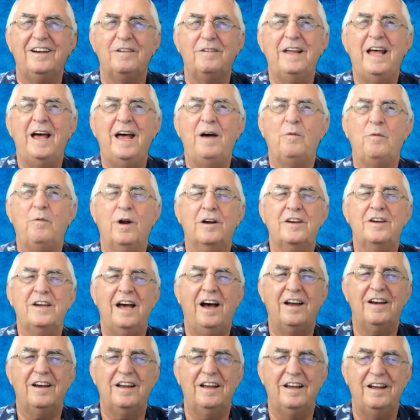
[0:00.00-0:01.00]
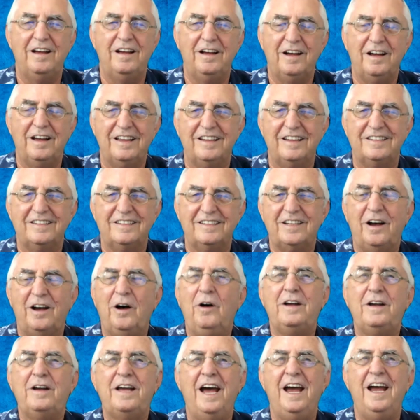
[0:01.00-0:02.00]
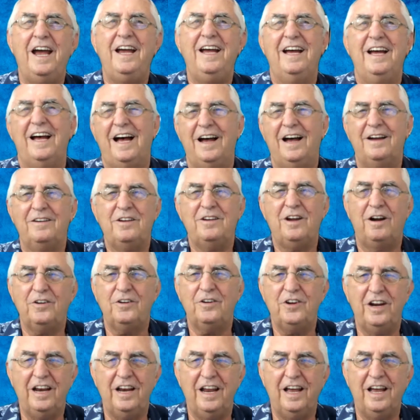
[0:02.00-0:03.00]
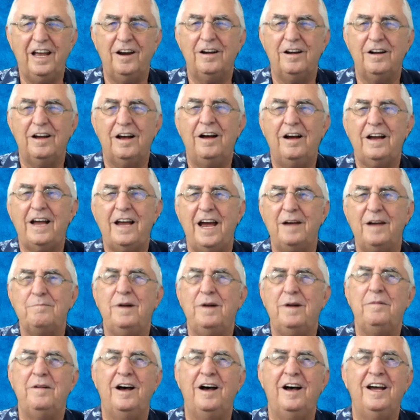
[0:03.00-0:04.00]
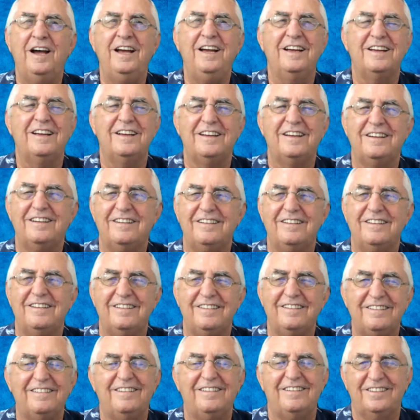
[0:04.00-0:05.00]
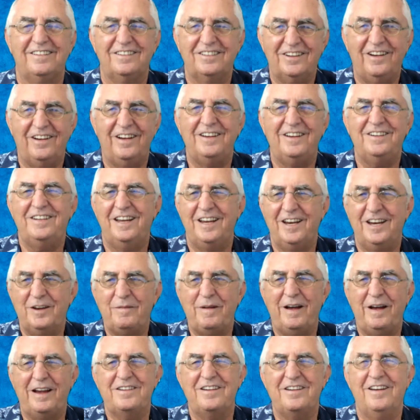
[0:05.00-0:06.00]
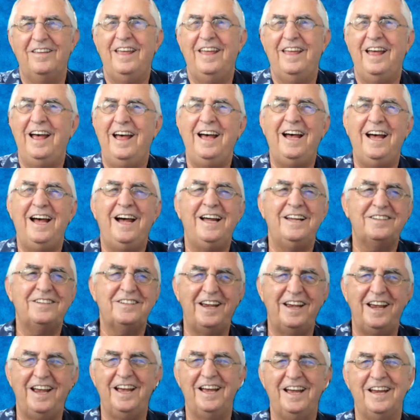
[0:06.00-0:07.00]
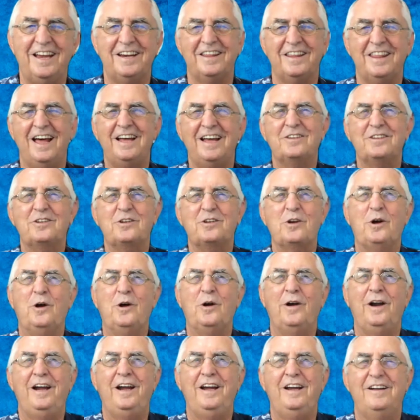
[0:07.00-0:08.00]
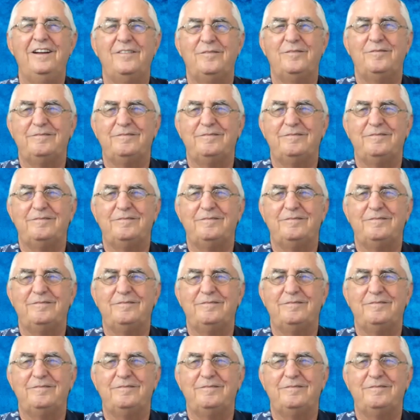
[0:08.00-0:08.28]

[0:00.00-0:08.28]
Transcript: that worked out. So, okay, I'll talk to you later. Okay, bye-bye. So I said to myself, that's the end of that story.